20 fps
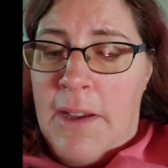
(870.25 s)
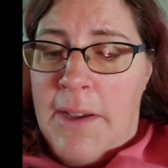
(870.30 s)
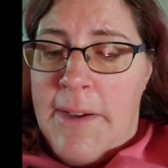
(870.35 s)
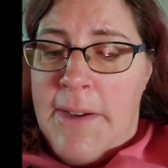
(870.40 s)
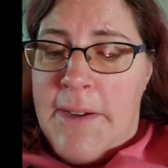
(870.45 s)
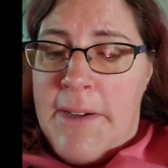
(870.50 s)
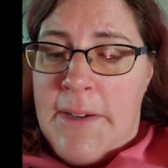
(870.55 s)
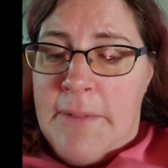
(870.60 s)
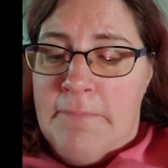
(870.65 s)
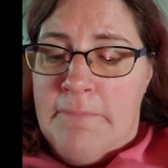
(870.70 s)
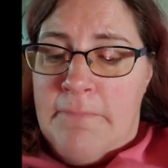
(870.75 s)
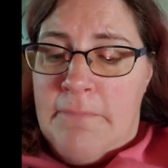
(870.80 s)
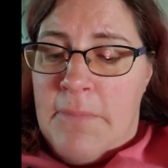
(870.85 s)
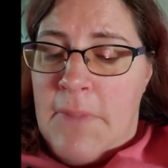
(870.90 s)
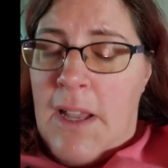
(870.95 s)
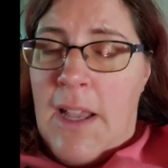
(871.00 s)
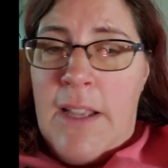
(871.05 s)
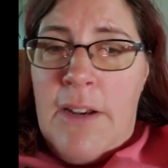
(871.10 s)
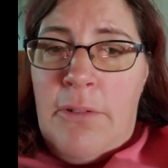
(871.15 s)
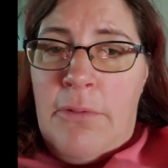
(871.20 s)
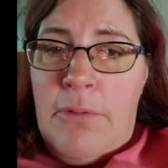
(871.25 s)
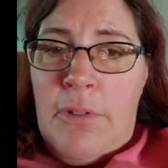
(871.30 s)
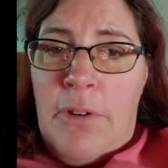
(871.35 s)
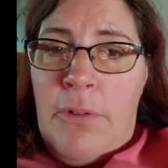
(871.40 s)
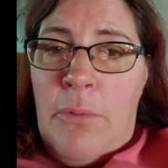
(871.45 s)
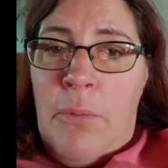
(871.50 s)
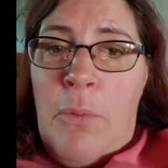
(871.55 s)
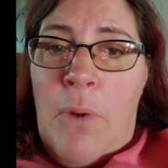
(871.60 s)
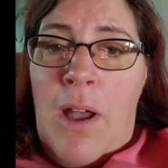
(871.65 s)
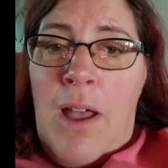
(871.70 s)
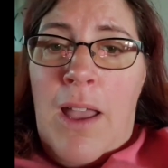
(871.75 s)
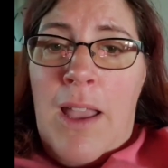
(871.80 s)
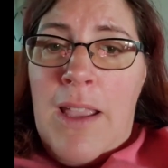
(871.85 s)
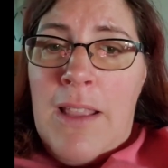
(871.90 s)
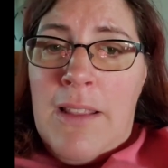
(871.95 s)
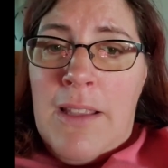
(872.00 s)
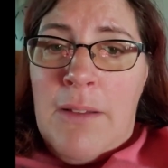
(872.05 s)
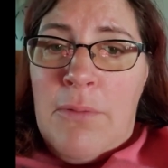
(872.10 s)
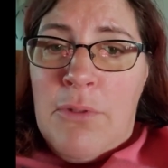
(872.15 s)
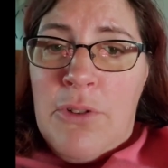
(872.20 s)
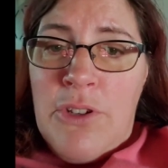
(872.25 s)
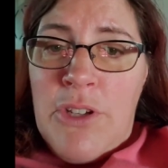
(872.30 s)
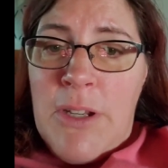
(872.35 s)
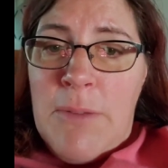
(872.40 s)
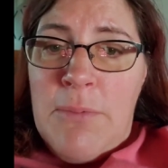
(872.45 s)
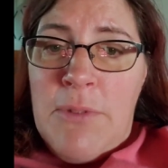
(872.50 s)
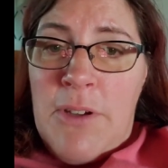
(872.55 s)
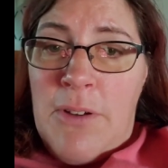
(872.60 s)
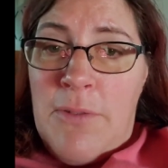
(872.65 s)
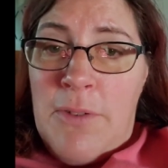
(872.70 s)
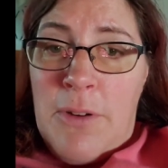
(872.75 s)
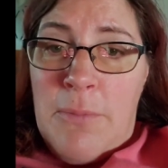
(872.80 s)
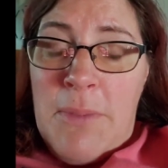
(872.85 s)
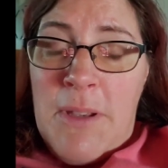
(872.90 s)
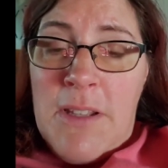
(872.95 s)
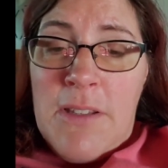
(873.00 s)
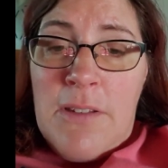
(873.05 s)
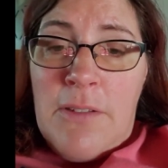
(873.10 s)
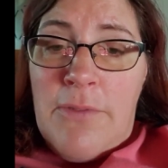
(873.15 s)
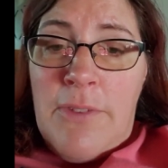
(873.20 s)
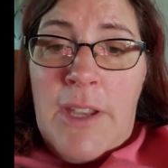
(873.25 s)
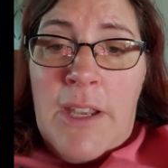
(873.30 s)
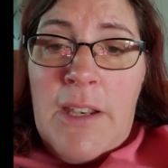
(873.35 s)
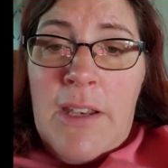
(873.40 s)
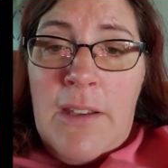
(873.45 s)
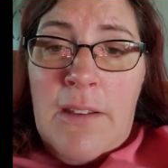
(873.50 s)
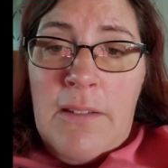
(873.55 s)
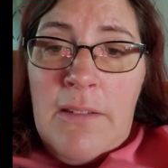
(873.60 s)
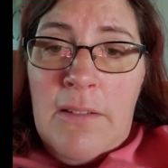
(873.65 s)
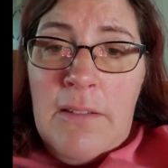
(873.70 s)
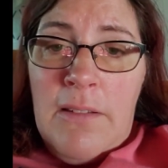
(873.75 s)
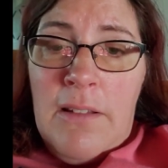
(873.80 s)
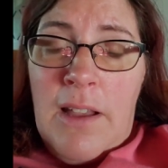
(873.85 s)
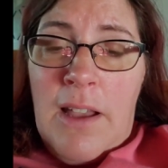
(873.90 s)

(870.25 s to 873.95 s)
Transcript: I don't know why they were shipped over to Pennsylvania.